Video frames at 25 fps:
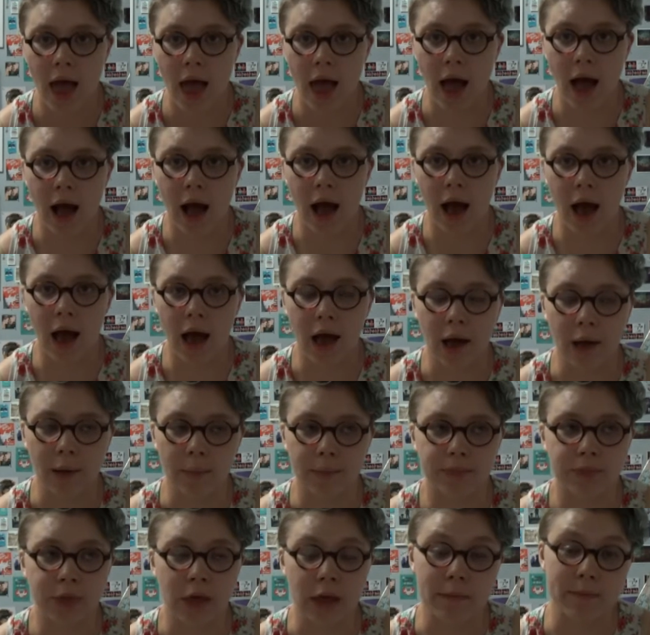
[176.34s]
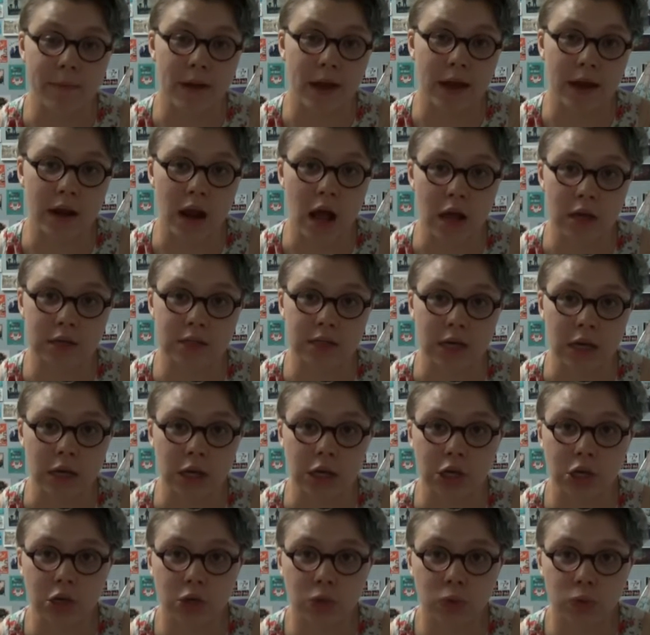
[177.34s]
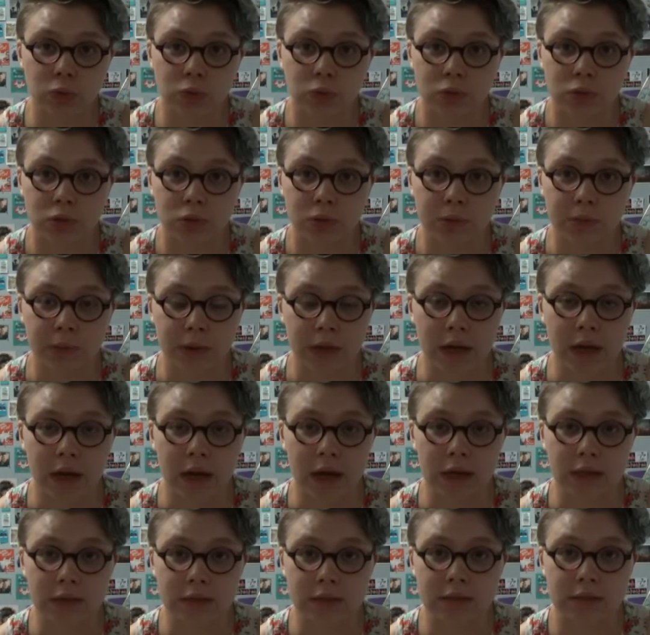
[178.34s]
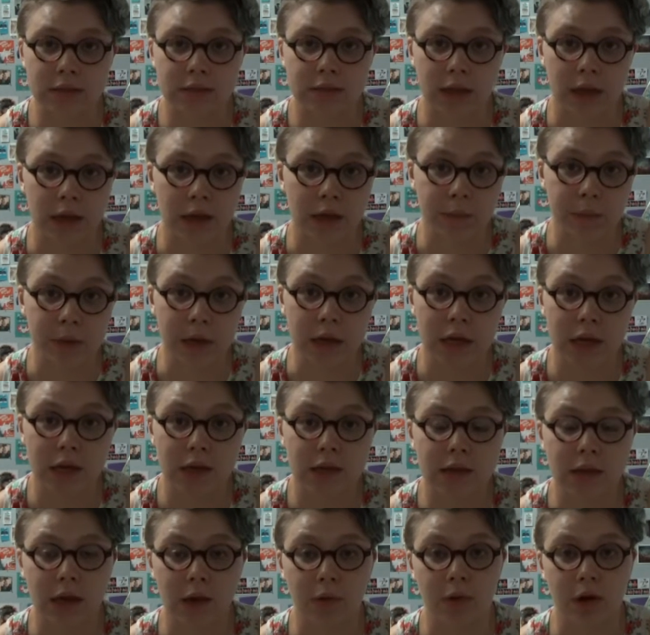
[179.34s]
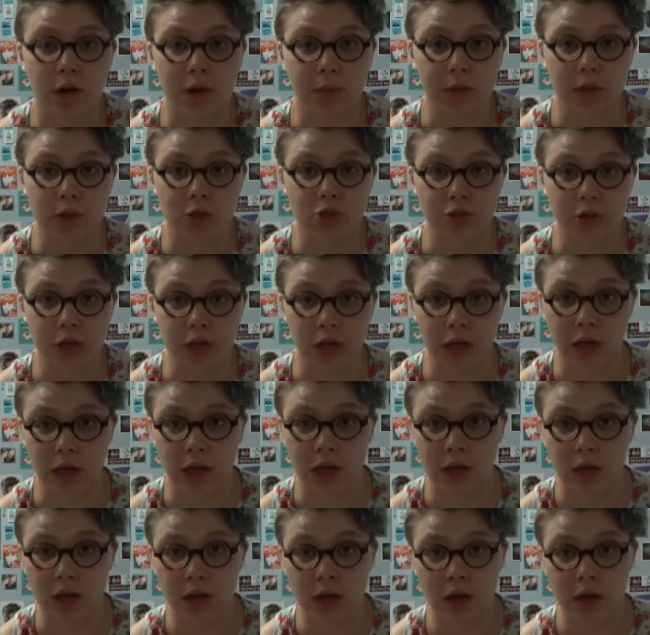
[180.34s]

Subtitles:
They may not tell you because, like me, they want to be treated